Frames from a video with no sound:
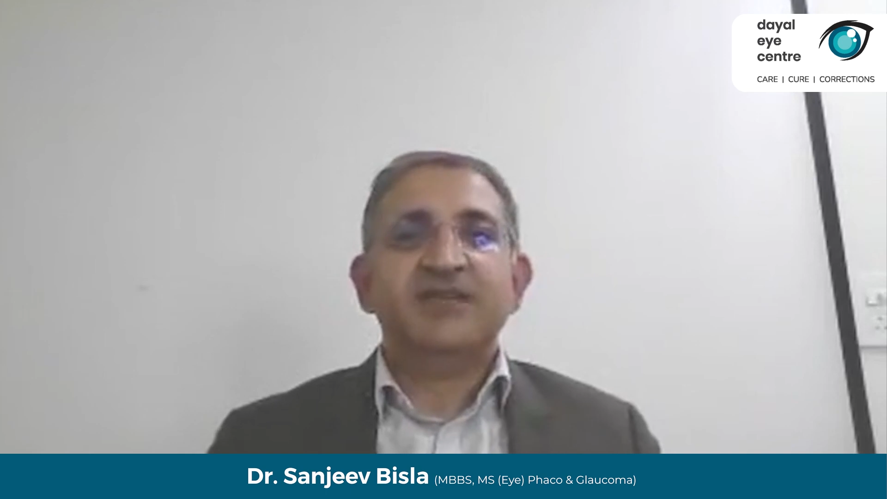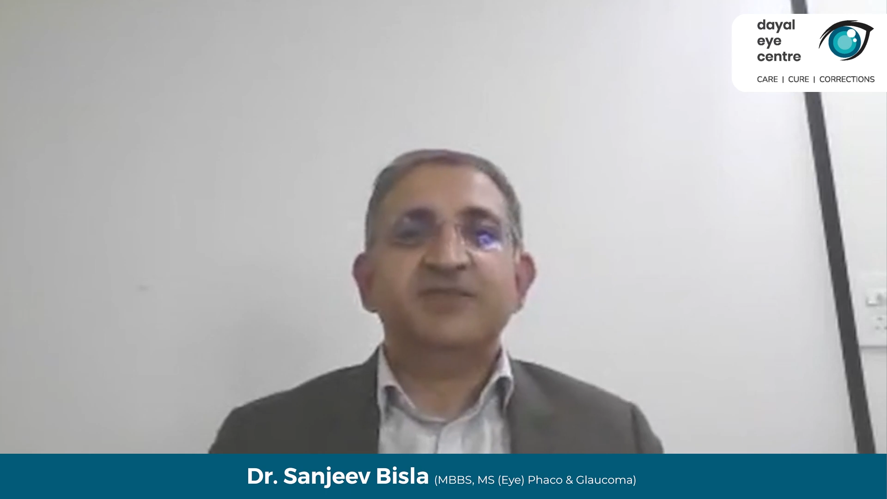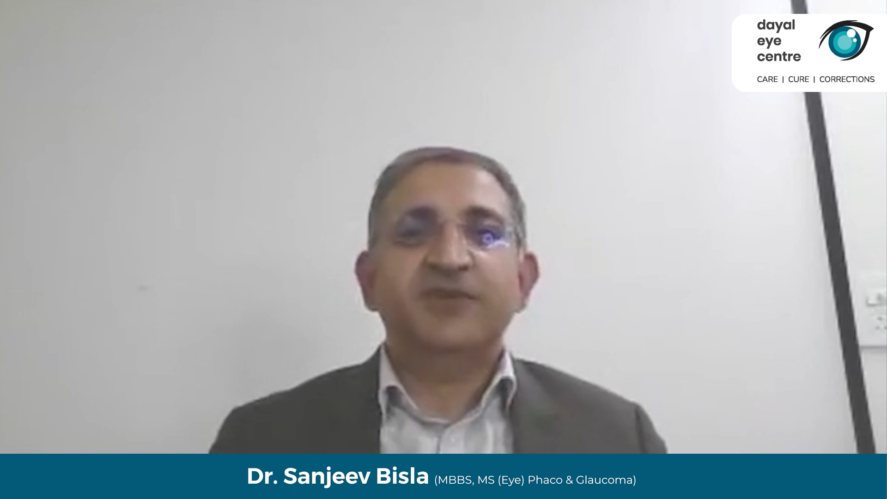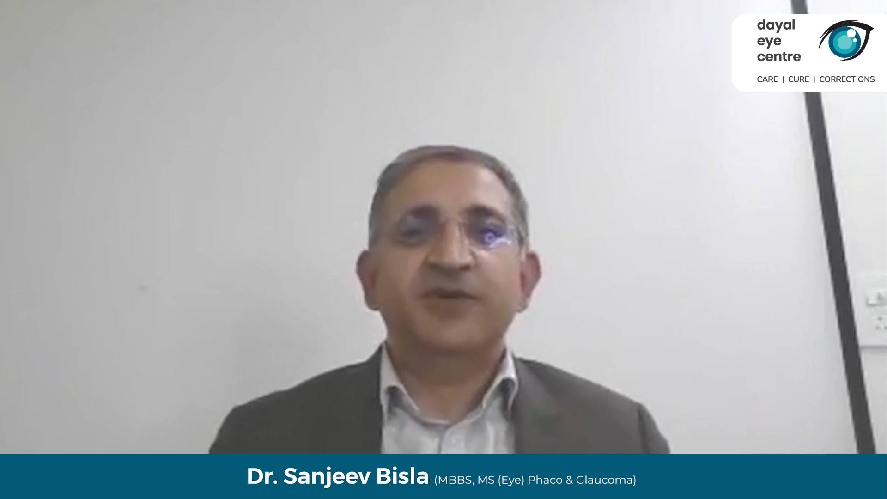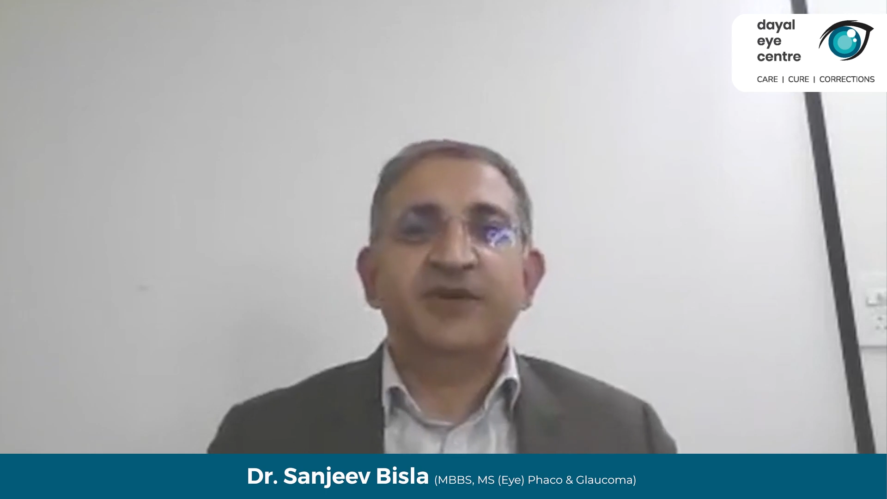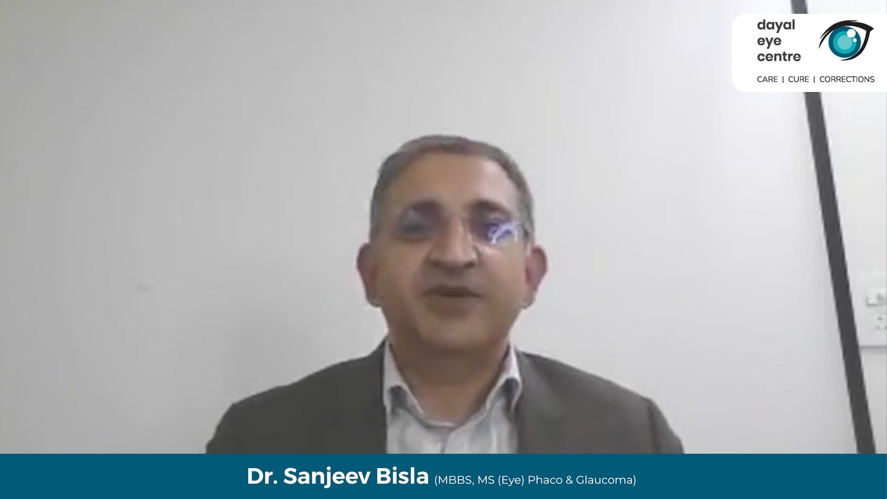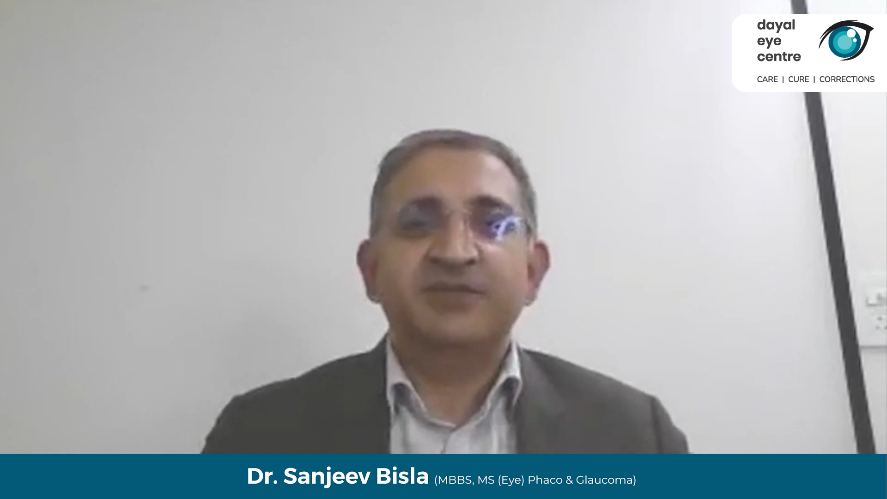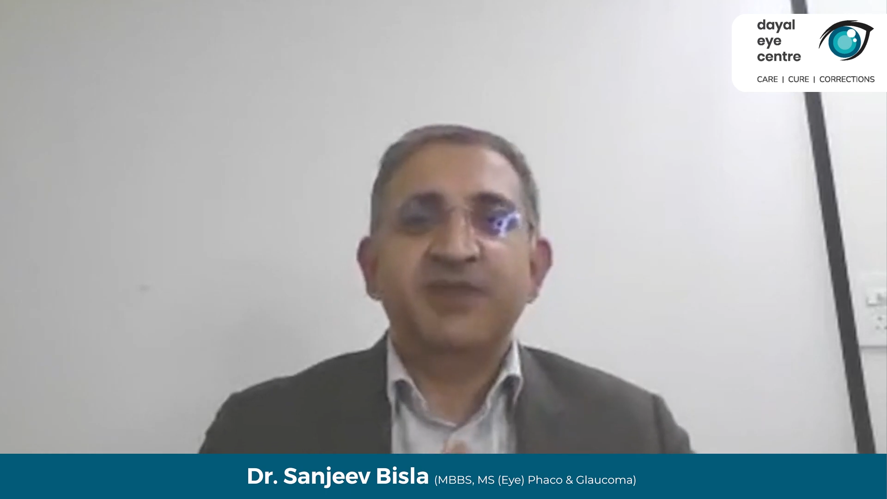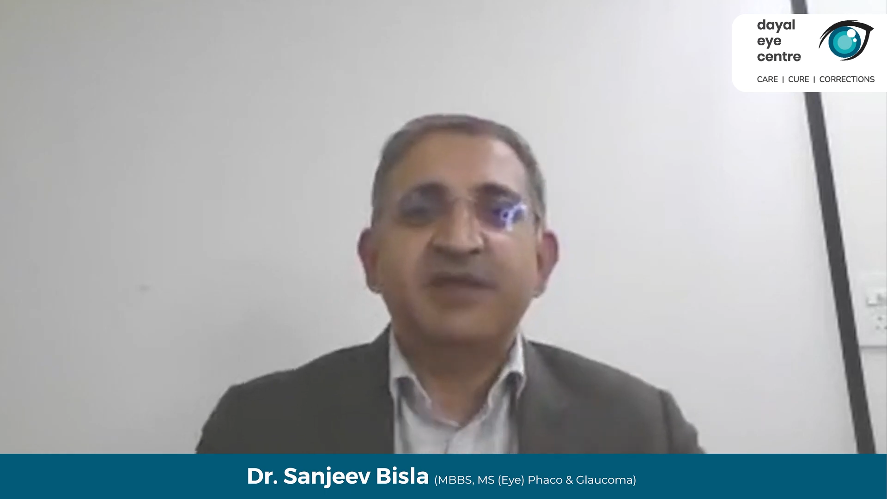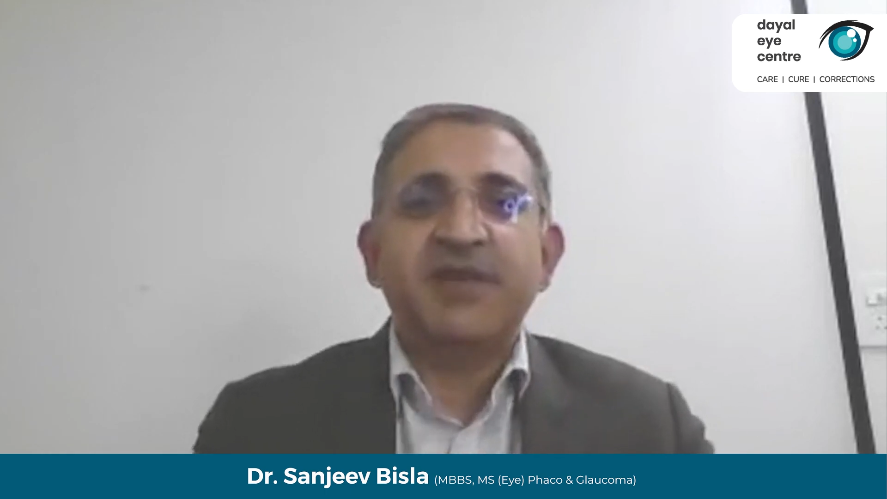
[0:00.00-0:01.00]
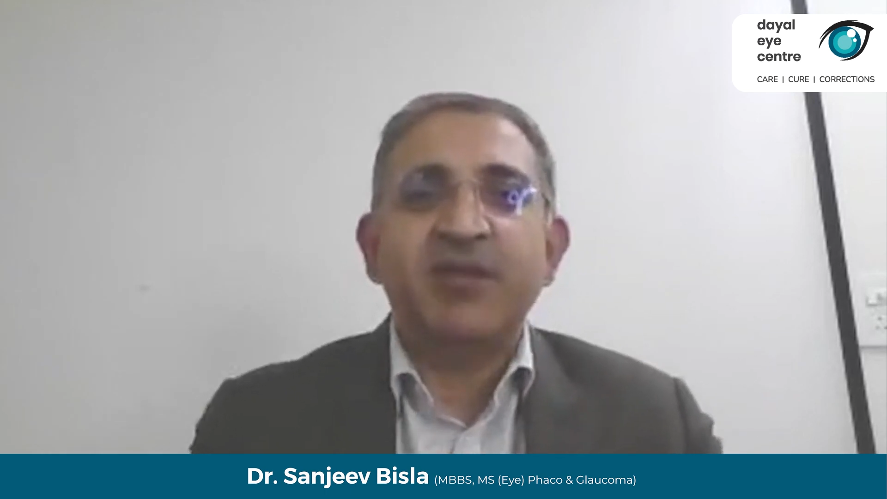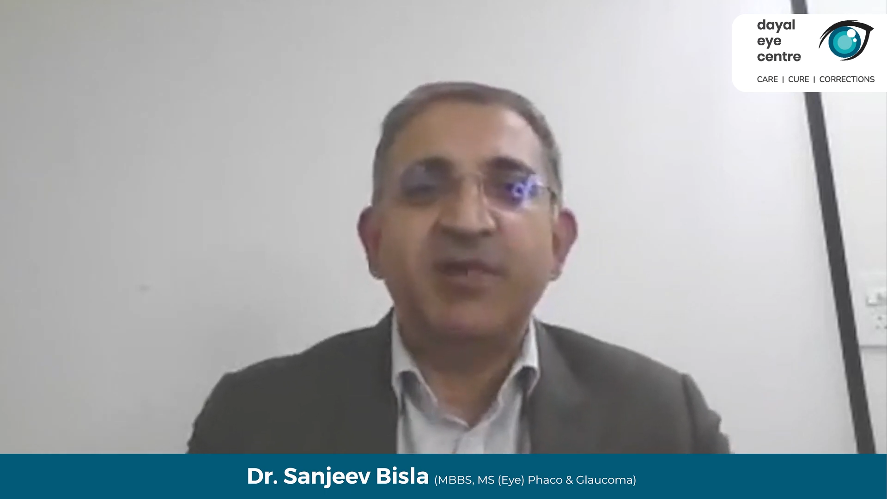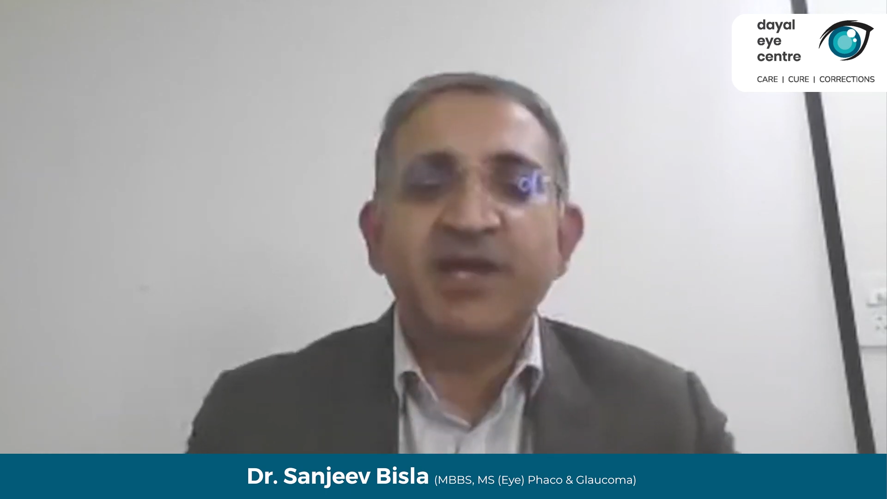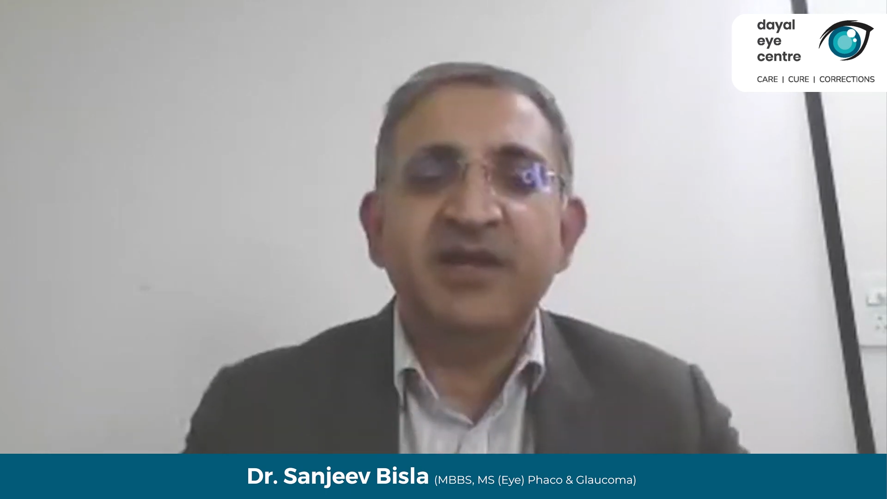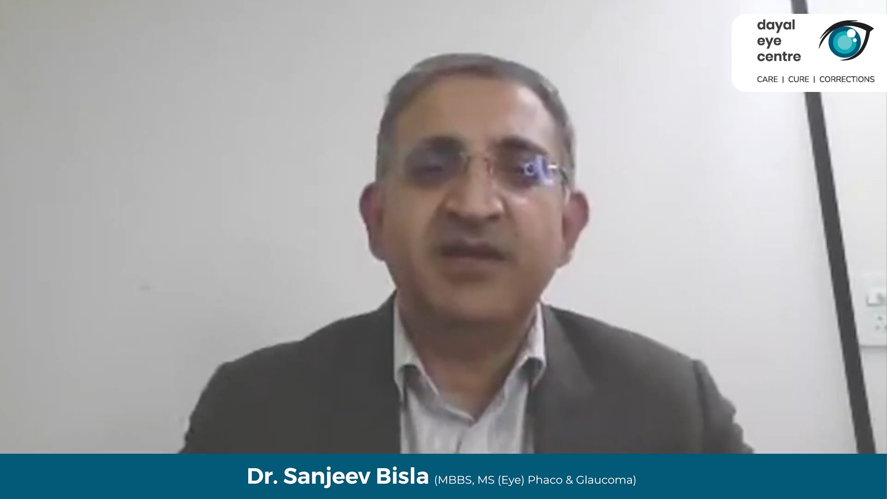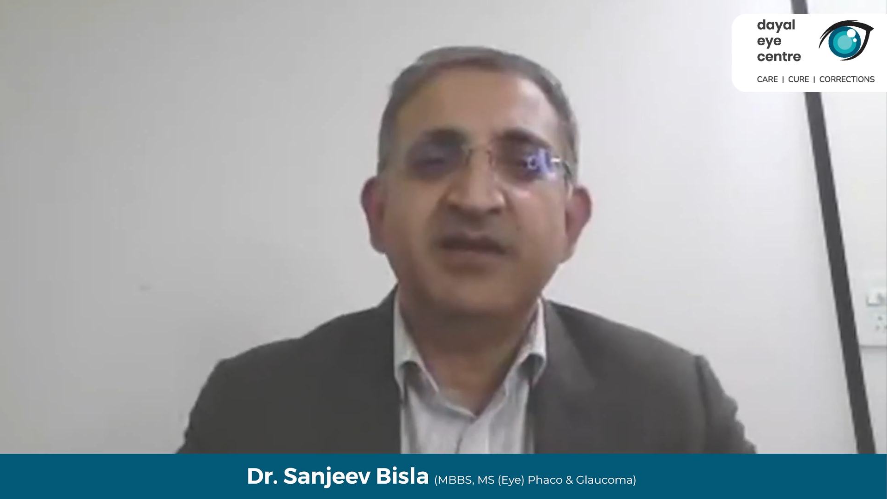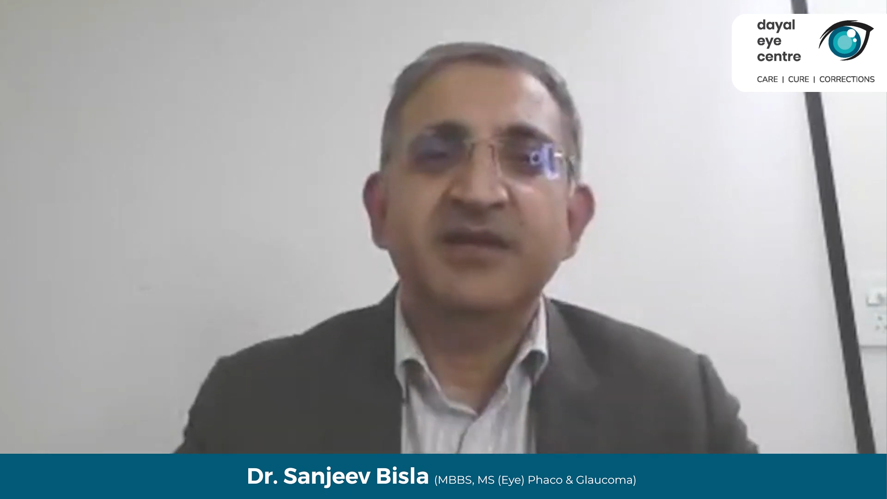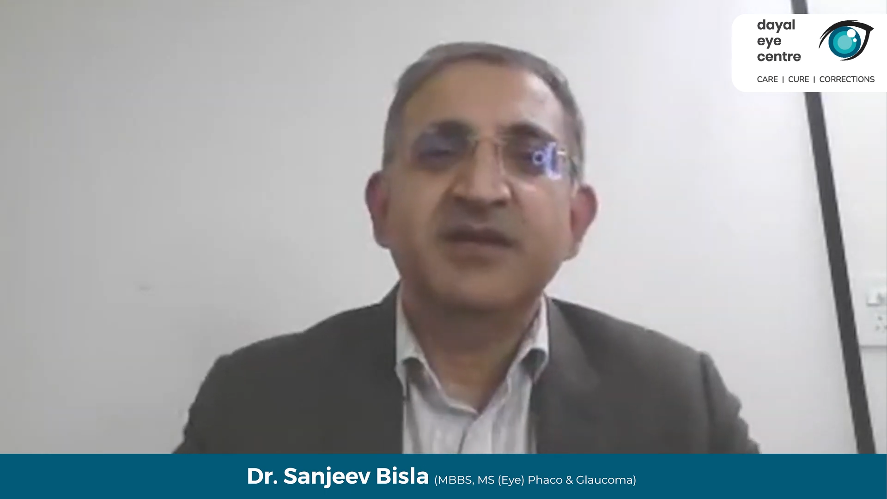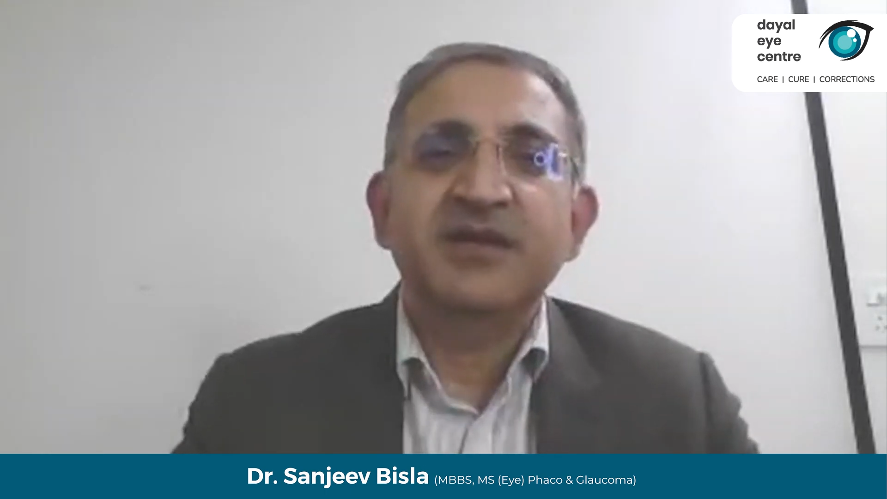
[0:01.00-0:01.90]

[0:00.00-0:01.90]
Yes, for my family,